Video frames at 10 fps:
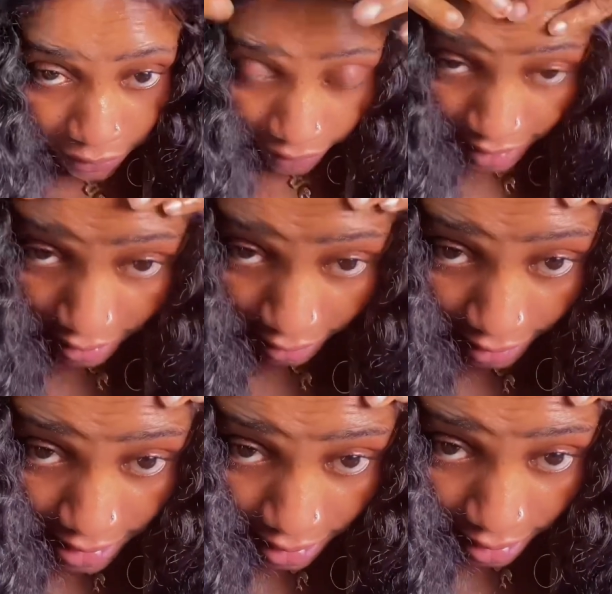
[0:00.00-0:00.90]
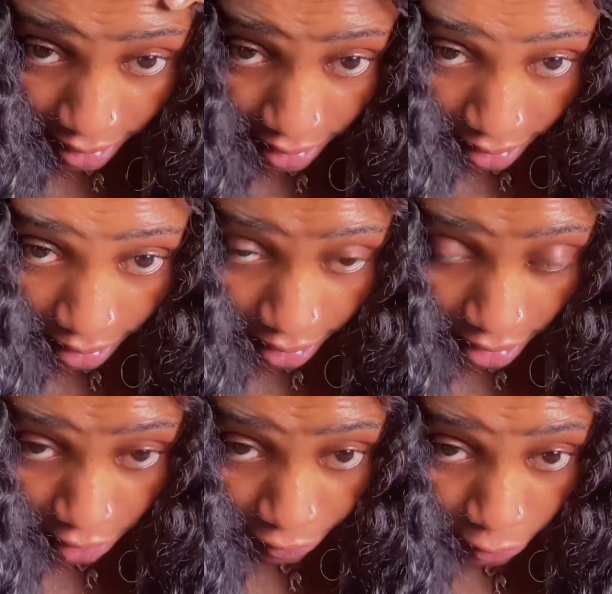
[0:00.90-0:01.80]
ventilating
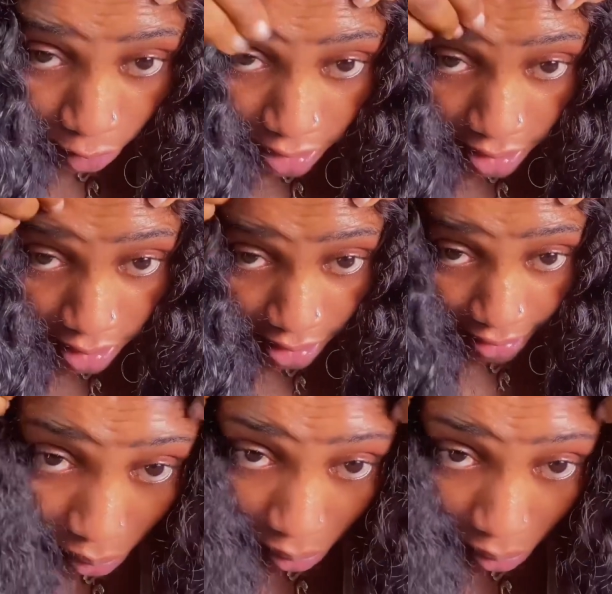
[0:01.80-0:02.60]
the front side.